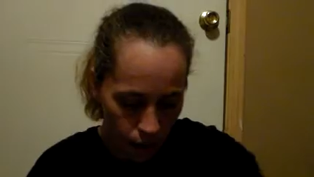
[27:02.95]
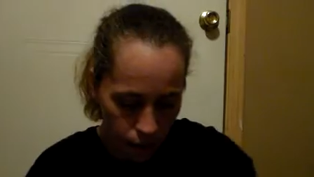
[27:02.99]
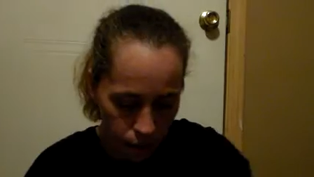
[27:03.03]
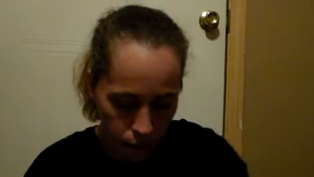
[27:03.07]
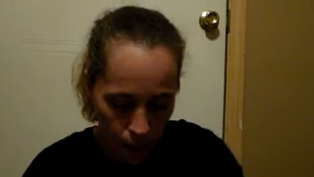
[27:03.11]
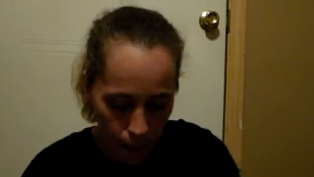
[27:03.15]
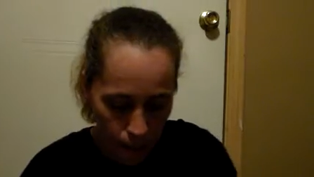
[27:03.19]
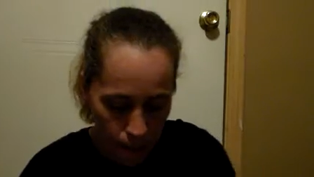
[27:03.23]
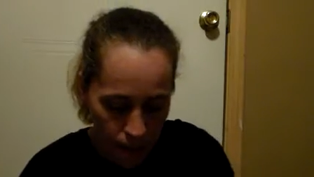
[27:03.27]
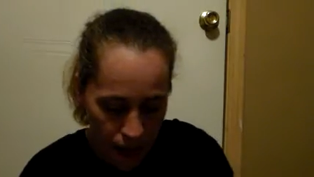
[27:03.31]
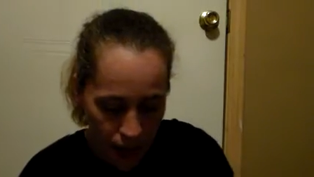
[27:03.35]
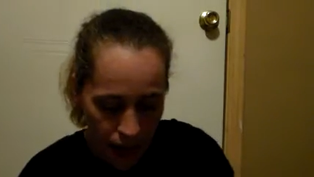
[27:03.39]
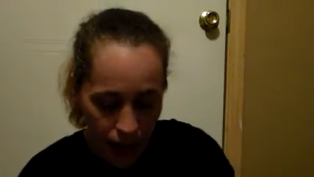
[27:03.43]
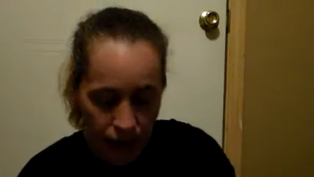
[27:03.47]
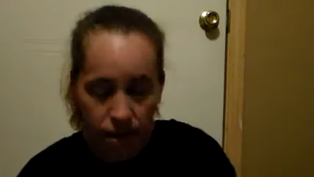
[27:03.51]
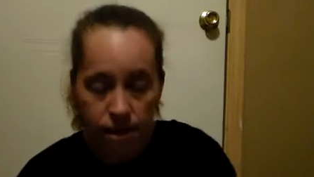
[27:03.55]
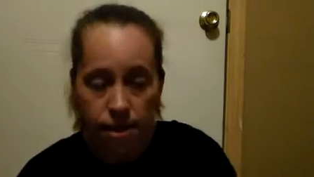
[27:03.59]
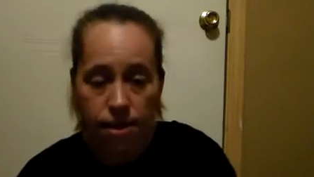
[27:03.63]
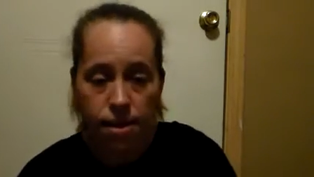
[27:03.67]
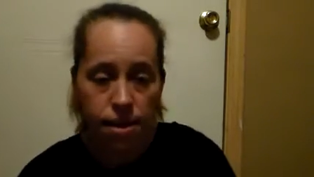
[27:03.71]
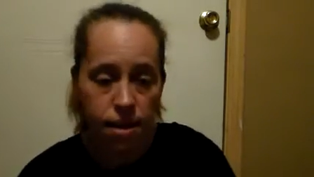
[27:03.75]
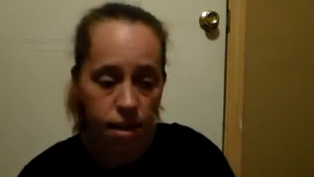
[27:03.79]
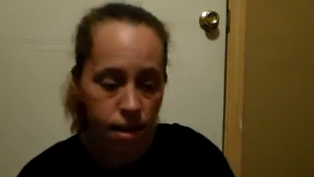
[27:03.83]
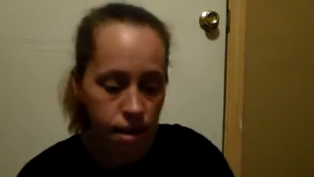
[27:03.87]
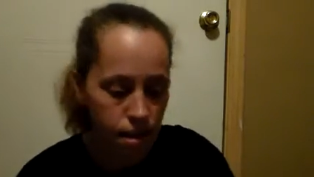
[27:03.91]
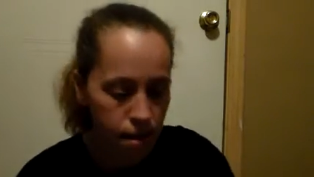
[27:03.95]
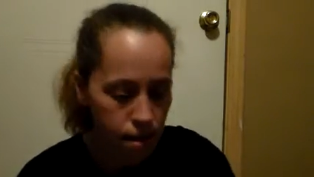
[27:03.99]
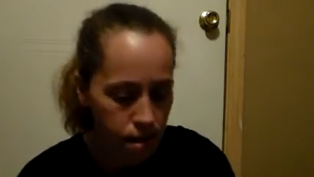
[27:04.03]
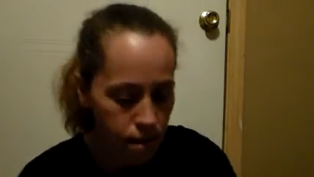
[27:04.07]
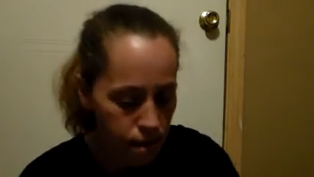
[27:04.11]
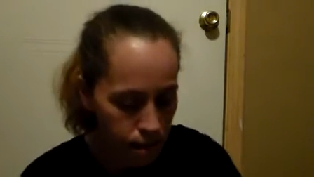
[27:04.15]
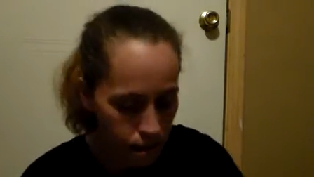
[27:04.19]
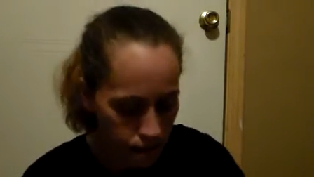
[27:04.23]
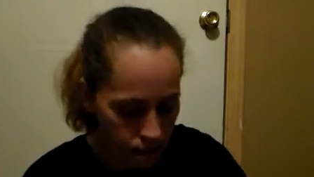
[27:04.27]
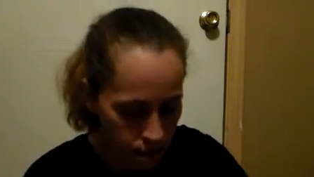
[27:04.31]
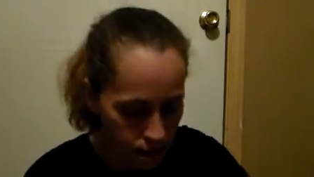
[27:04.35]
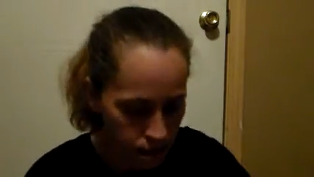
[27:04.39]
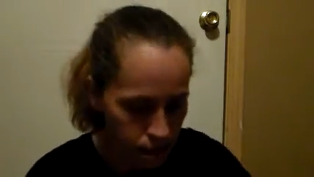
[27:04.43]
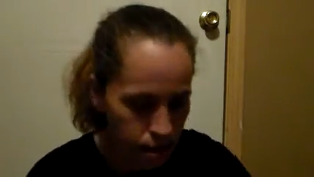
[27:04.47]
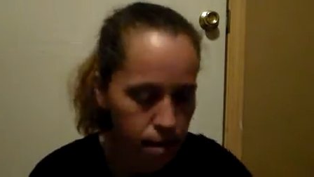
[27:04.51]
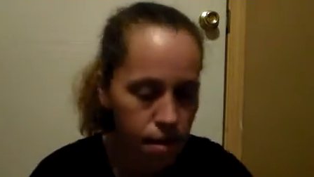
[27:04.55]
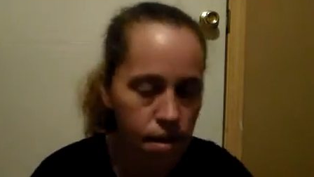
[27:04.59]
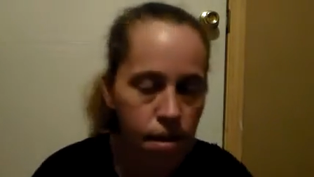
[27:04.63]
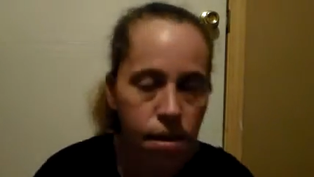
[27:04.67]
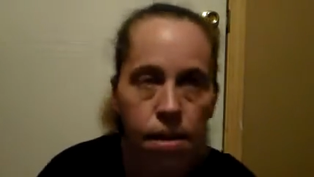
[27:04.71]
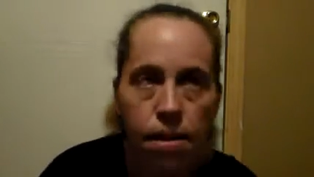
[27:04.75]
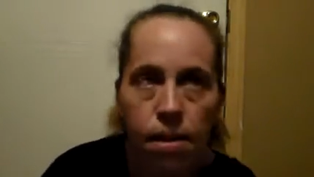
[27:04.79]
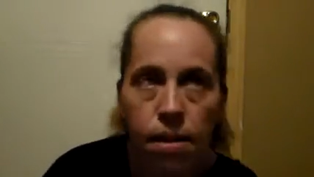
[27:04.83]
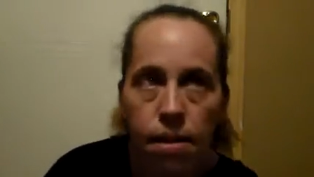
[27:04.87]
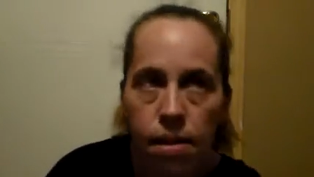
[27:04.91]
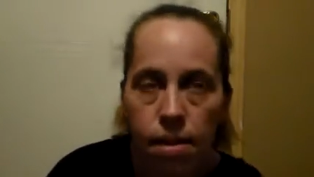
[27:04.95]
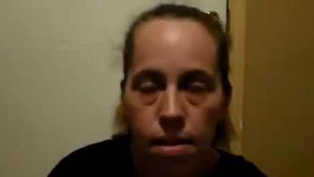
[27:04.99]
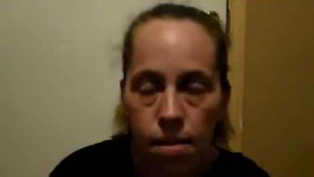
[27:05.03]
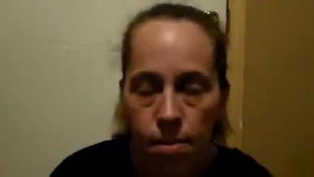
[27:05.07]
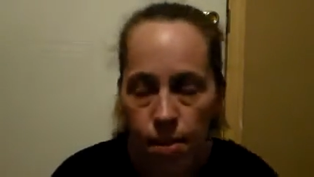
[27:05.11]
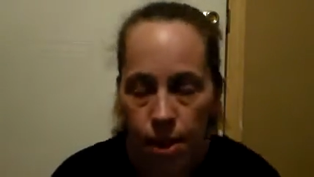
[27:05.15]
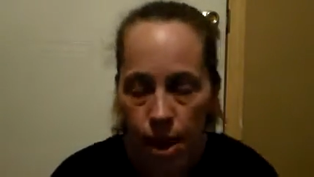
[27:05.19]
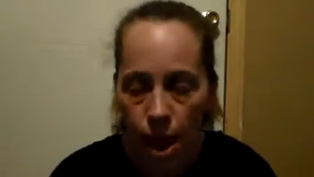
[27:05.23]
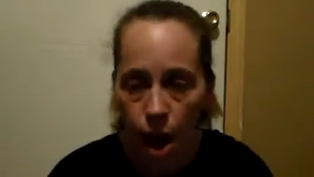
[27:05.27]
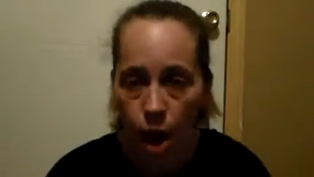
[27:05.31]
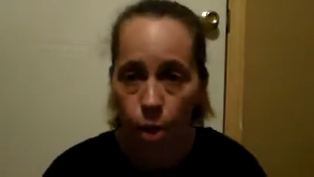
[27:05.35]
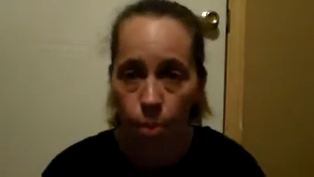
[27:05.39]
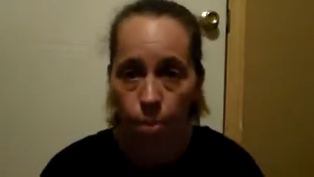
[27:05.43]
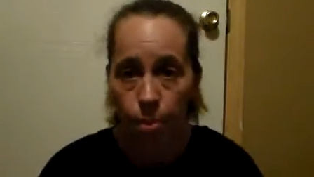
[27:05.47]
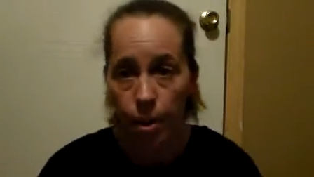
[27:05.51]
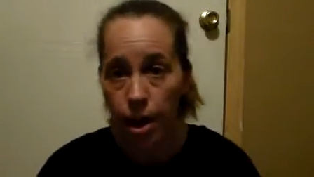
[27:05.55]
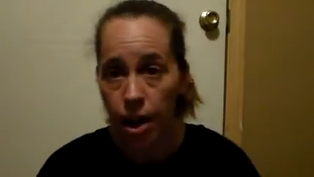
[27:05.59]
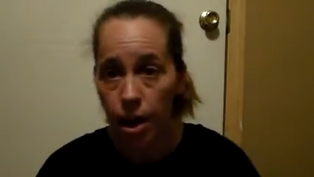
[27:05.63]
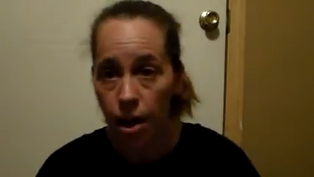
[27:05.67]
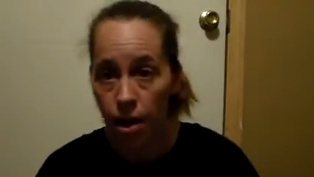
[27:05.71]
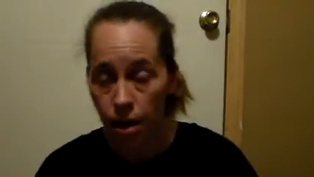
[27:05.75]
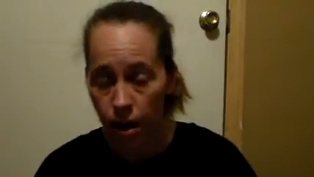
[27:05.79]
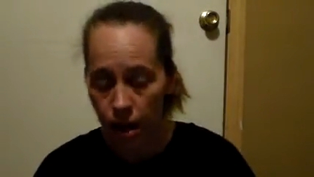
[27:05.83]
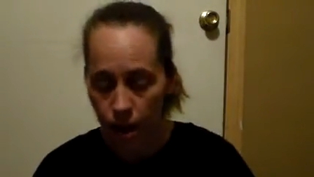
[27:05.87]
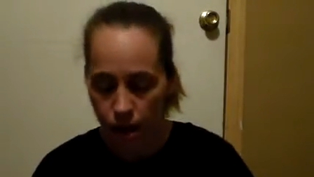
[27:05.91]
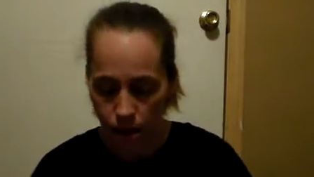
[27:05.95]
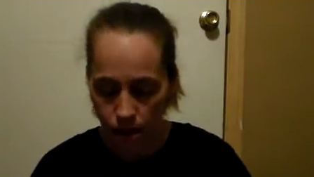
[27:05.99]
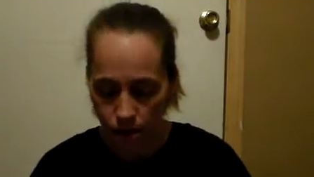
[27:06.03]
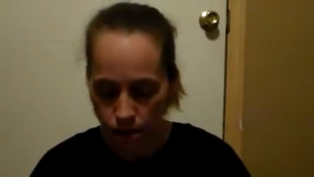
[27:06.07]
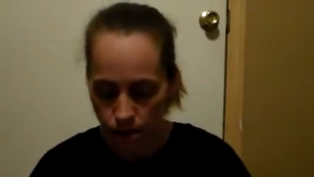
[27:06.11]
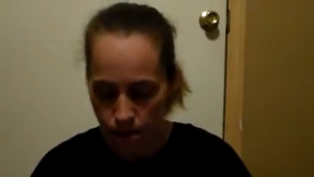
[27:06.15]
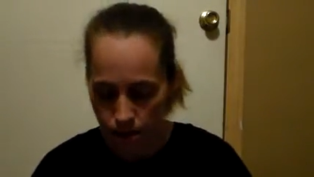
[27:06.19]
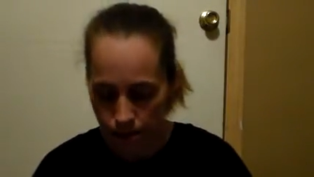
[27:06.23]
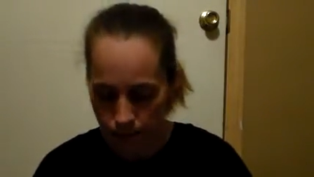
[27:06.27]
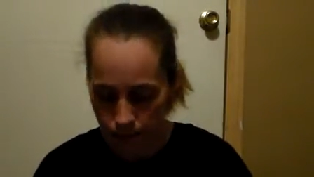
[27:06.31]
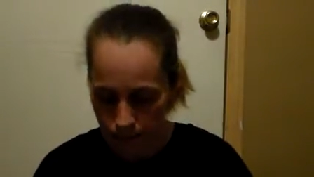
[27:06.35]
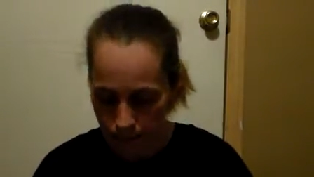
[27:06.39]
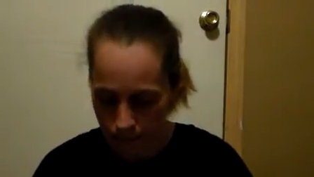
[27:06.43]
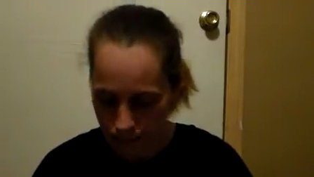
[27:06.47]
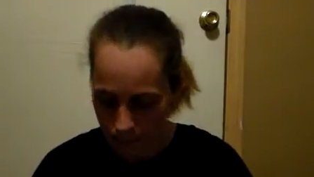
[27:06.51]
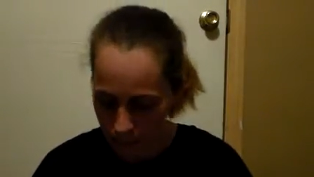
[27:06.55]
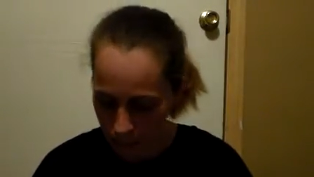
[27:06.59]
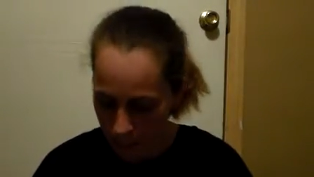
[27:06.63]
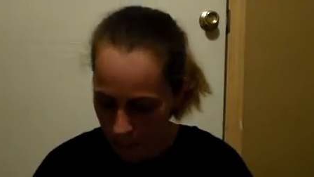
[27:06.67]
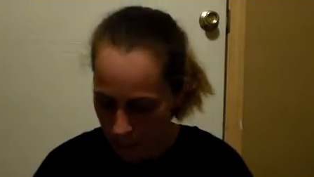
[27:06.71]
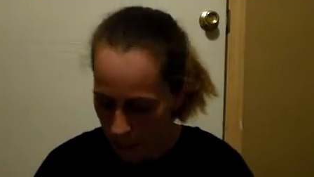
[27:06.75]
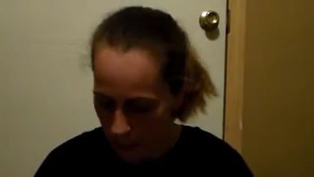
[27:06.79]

from Nest. Let me open it. It was